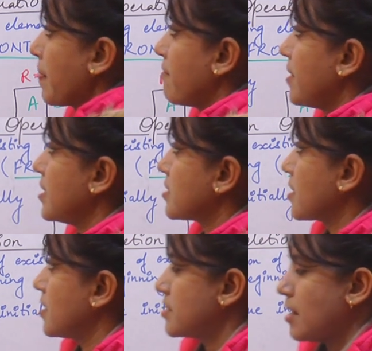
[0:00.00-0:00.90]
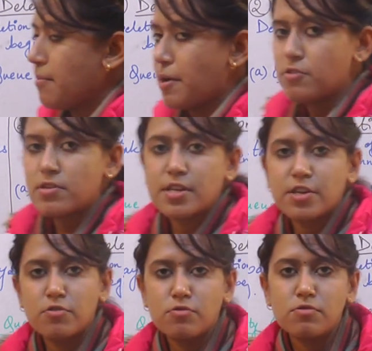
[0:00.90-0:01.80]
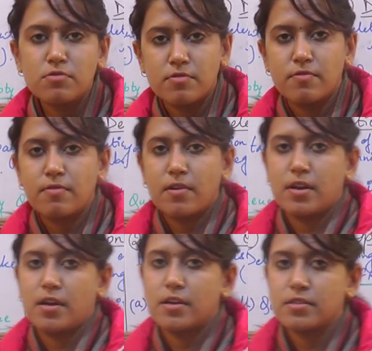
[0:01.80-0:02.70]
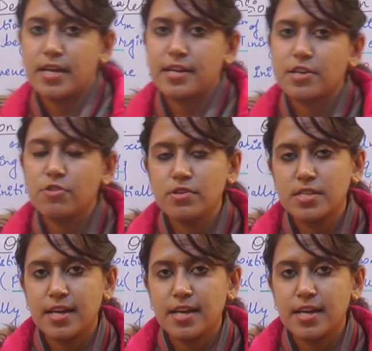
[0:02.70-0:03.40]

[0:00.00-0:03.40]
We discussed about queue, that queue is a